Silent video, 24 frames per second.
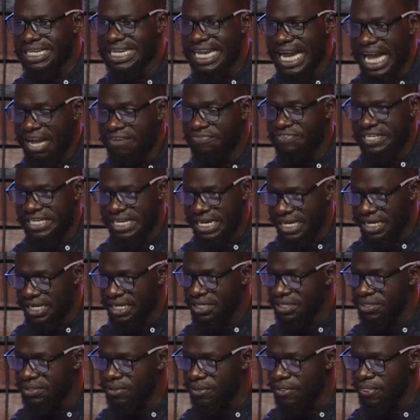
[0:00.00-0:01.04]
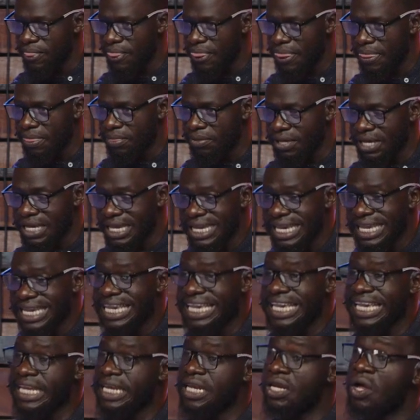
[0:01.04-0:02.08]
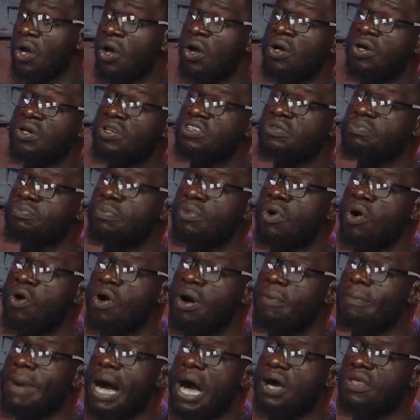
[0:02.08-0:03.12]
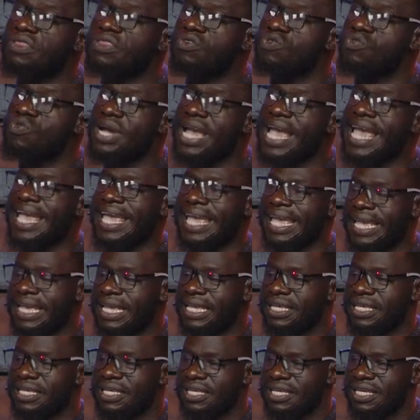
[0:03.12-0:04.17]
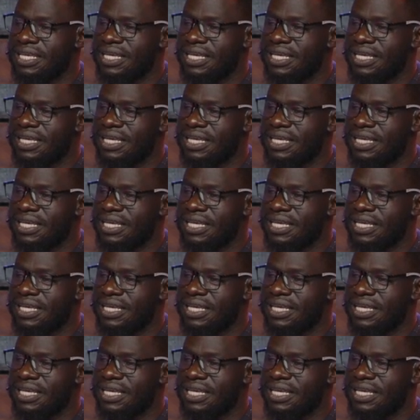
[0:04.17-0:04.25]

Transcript: governor, he knows more about the way